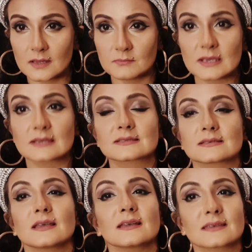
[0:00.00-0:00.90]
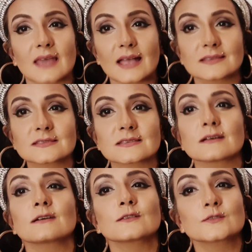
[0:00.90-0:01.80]
Makes
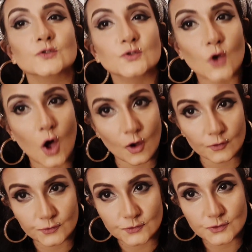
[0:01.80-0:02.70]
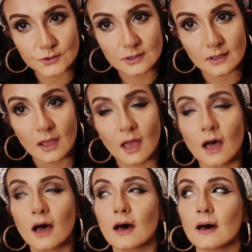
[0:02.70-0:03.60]
Cancer soft.
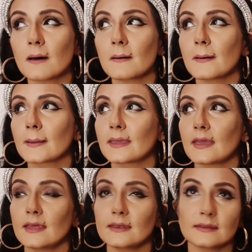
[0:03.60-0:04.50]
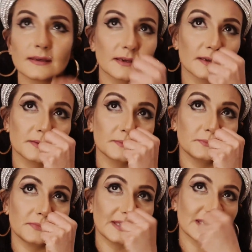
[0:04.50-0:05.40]
Uh, again, uh,
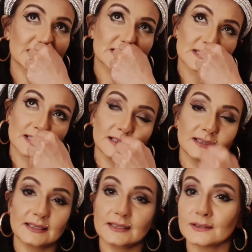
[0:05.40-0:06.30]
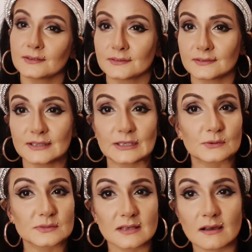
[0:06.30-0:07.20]
makes Leo.
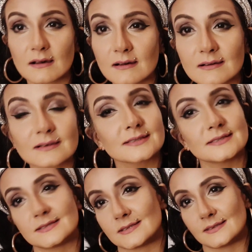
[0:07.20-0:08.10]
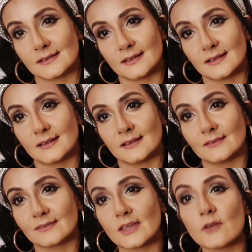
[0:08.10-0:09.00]
Leo's hard.
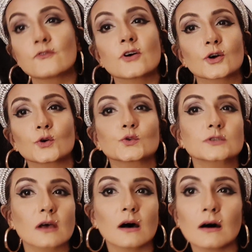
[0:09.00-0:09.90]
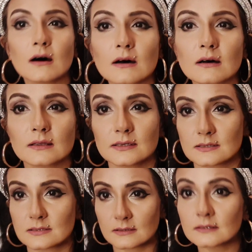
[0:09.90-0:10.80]
Okay. Virgo's hard.
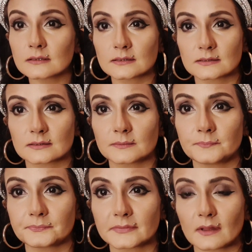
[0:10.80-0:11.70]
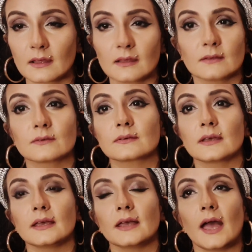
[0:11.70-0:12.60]
It's earth
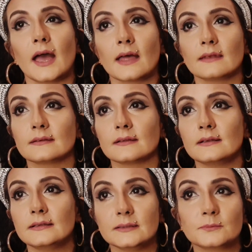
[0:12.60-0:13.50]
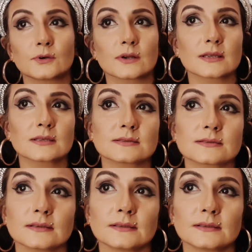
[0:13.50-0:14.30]
okay and libra's